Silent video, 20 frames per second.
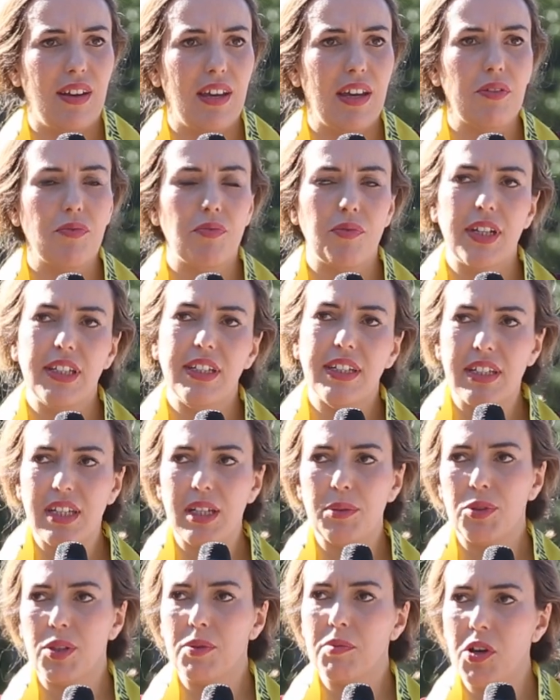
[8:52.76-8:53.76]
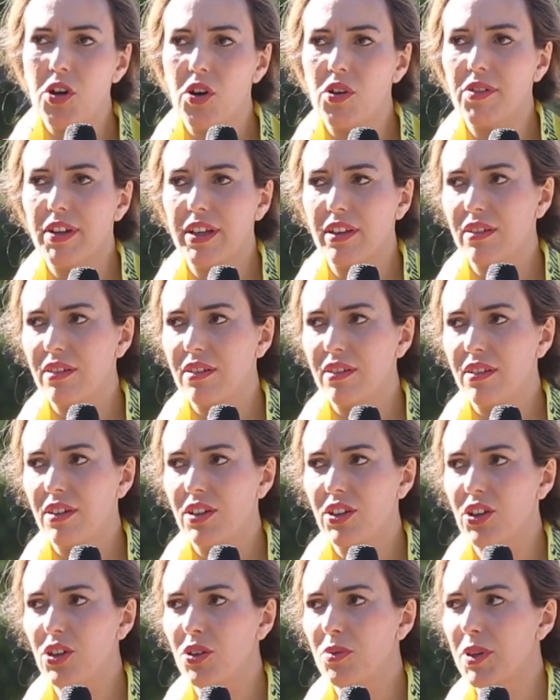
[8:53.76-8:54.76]
It really keeps him going,
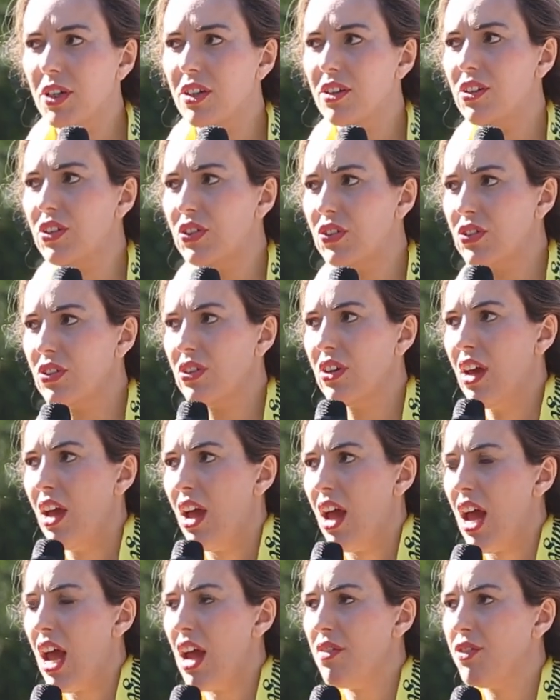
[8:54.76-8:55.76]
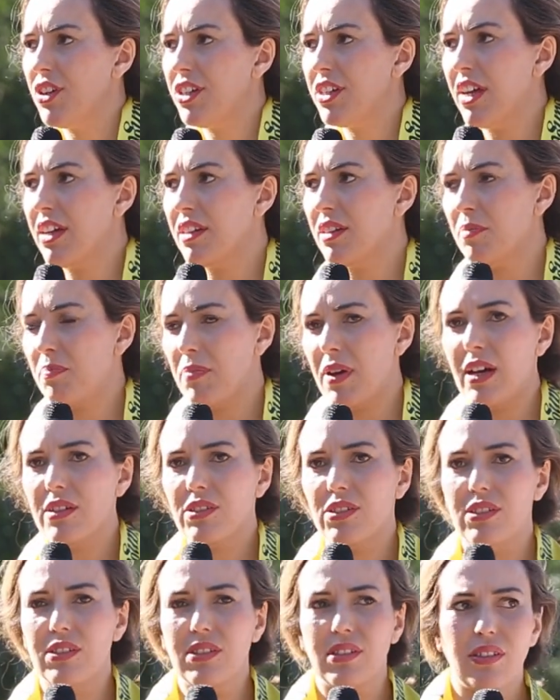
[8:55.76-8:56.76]
you know, because every day that
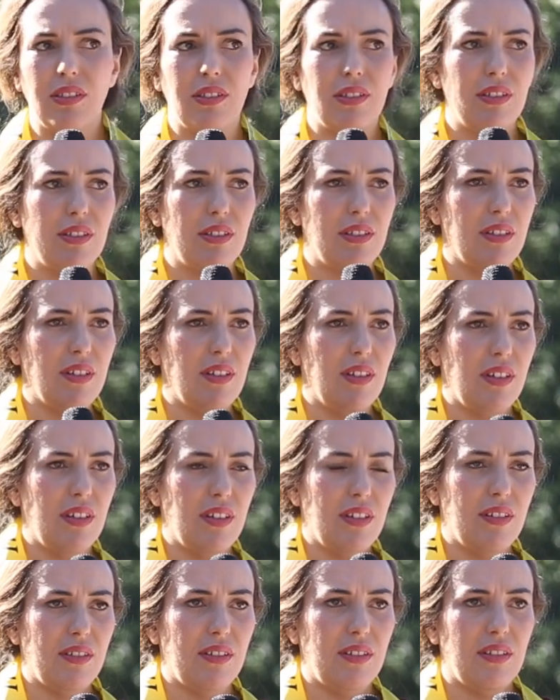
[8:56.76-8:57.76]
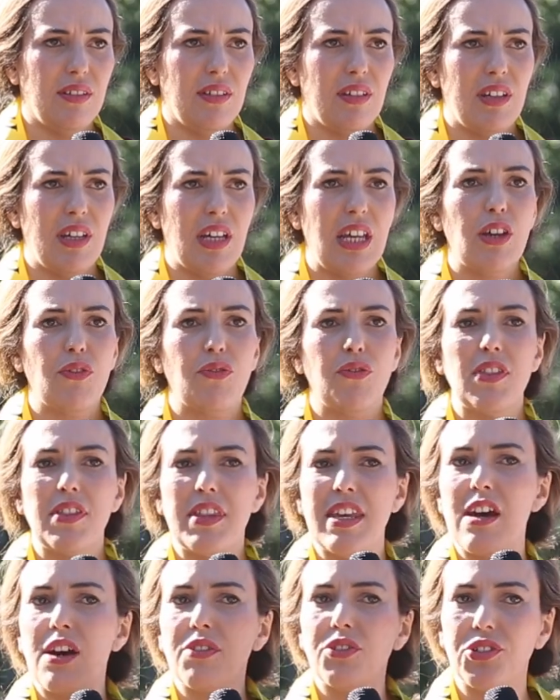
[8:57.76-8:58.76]
passes, if
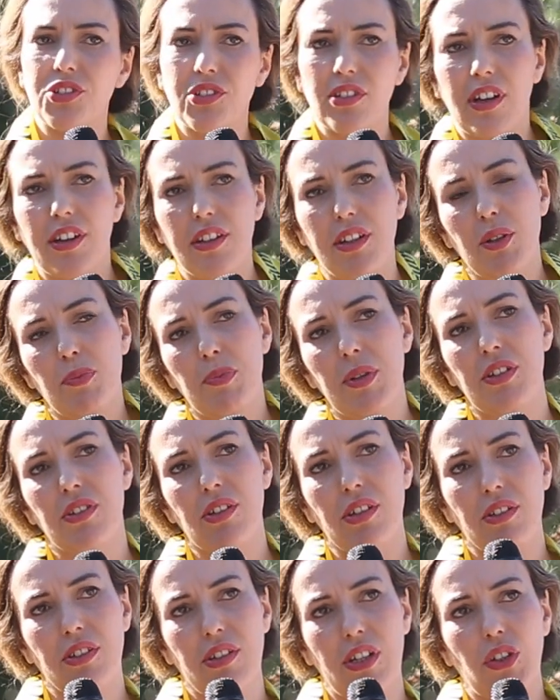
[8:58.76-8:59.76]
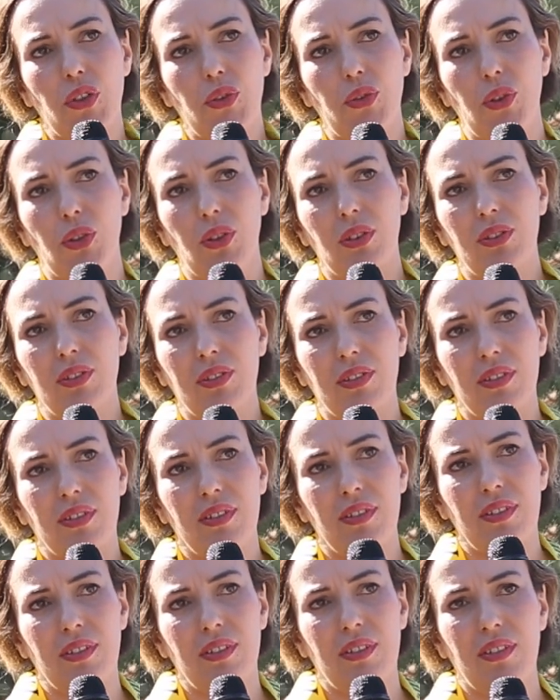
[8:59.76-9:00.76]
the other side had been successful,
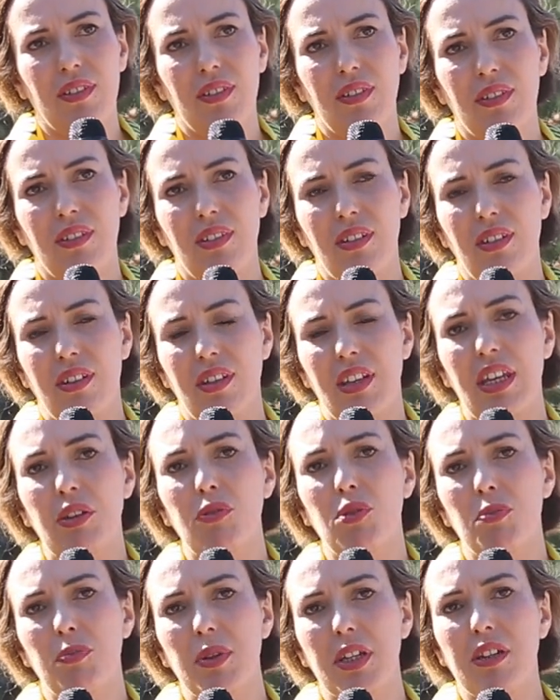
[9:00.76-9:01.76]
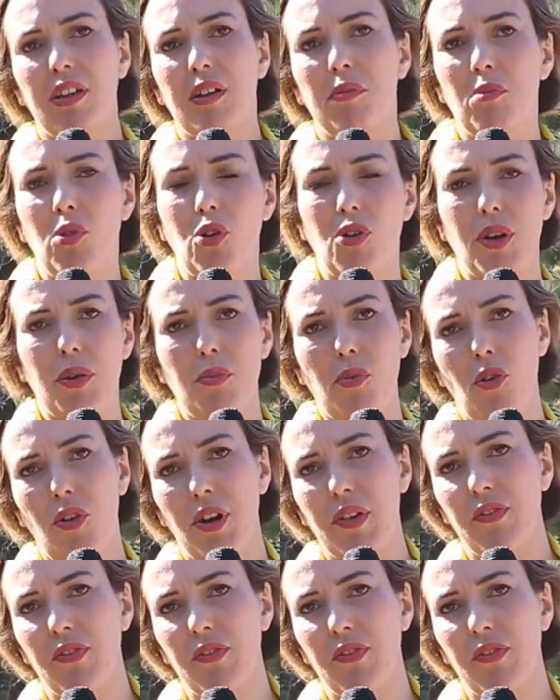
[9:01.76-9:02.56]
he would become more and more